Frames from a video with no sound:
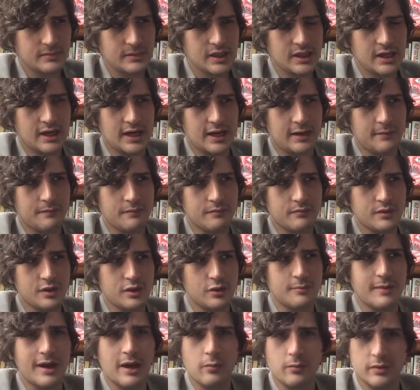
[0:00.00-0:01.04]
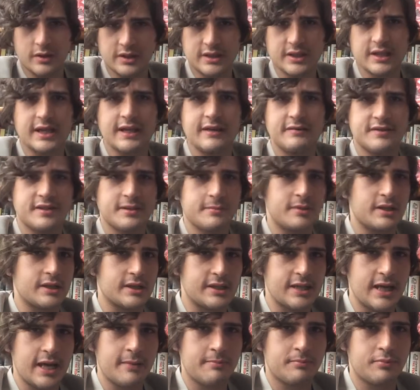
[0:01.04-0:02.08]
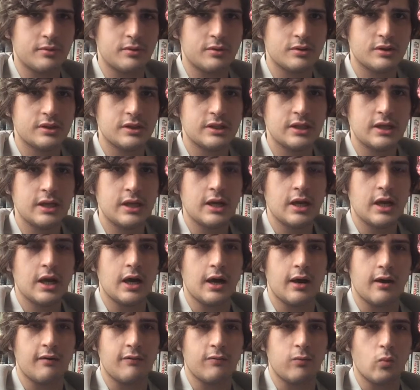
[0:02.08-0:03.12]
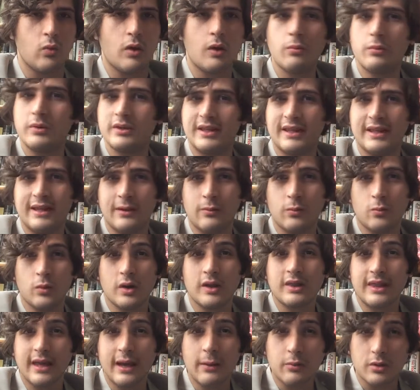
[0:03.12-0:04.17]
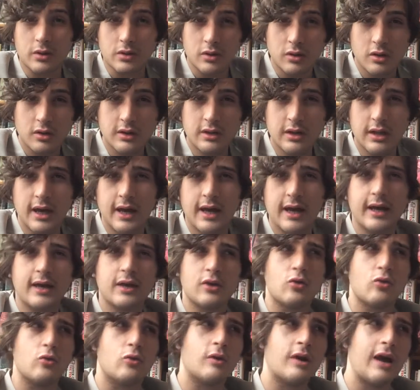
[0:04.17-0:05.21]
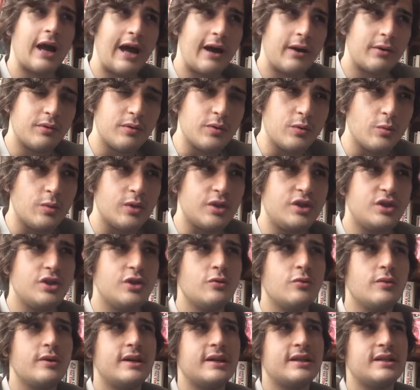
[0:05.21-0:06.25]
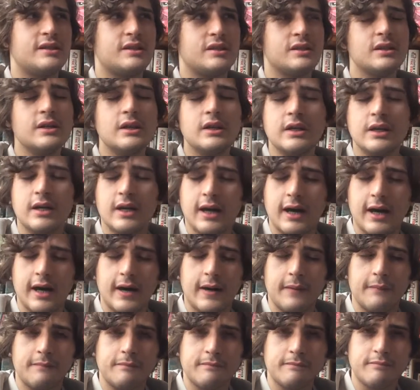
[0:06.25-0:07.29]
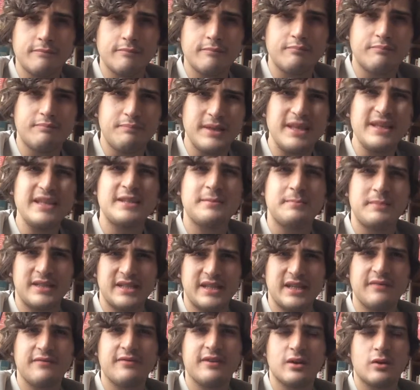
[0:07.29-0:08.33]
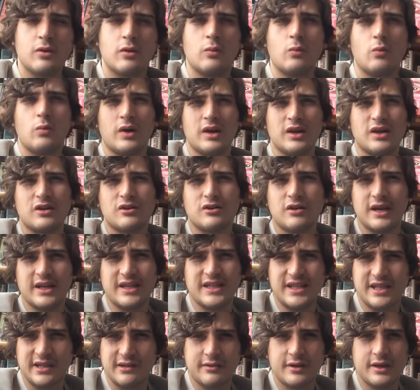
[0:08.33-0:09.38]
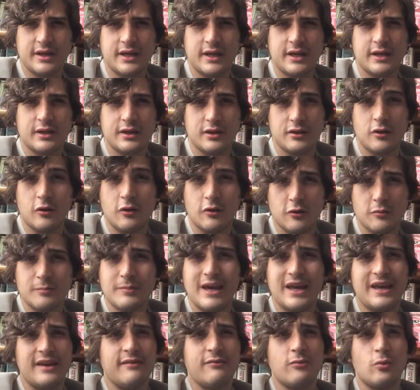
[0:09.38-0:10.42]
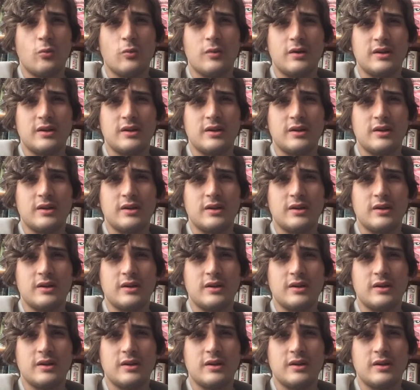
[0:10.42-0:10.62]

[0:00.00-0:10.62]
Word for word: Um, you may want to give some examples of what would that what that would look like or how you would do it. Um, be specific on what criteria. You know, you may even